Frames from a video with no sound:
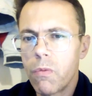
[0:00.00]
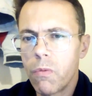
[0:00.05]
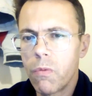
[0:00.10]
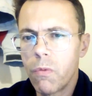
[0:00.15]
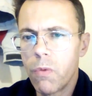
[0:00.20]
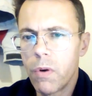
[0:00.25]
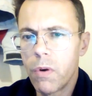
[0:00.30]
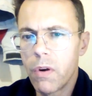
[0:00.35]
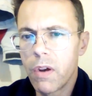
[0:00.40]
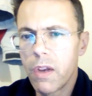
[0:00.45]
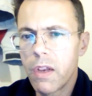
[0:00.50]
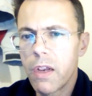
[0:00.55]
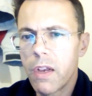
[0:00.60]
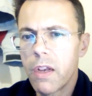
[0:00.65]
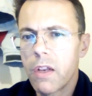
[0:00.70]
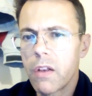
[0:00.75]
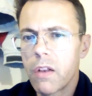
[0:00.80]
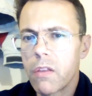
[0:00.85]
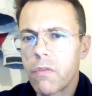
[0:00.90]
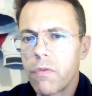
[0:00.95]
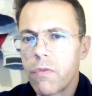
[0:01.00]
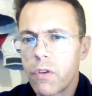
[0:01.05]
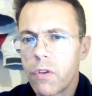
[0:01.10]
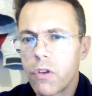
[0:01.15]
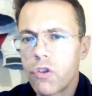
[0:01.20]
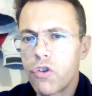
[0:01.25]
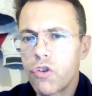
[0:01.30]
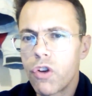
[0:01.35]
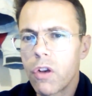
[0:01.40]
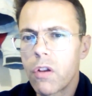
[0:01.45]
where I had it for the
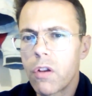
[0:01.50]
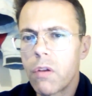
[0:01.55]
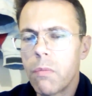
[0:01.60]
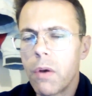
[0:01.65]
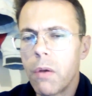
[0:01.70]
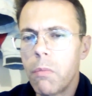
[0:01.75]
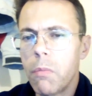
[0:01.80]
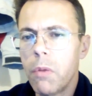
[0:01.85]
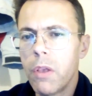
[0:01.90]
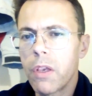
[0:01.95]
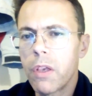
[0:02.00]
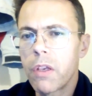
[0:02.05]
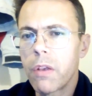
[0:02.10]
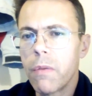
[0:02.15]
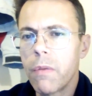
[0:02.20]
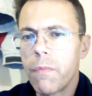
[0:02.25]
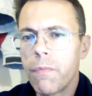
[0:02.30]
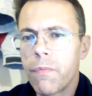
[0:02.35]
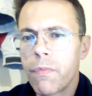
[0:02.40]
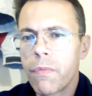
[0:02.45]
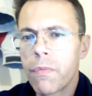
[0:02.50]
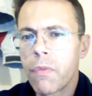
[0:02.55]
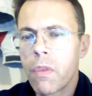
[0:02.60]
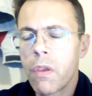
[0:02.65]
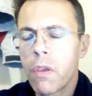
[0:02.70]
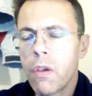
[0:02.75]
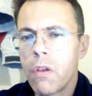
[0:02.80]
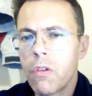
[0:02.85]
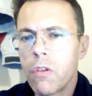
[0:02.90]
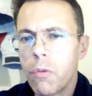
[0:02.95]
Czech Republic,
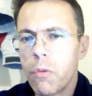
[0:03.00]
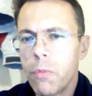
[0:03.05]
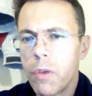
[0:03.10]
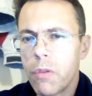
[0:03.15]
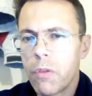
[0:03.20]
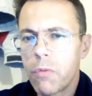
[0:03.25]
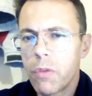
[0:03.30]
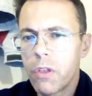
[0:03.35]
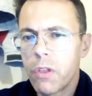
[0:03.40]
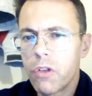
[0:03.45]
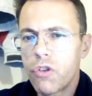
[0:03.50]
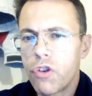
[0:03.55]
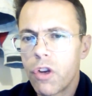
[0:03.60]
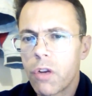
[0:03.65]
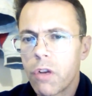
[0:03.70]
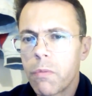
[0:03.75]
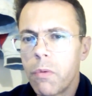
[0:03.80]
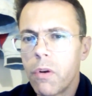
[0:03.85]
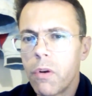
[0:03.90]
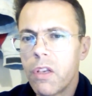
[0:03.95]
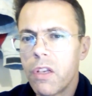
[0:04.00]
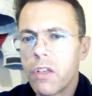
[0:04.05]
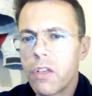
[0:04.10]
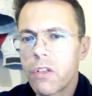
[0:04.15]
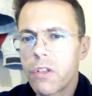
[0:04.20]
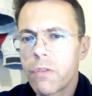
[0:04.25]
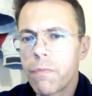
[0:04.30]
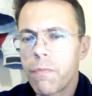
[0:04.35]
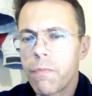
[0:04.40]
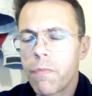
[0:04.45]
to meet with the Czech
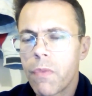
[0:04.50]
police,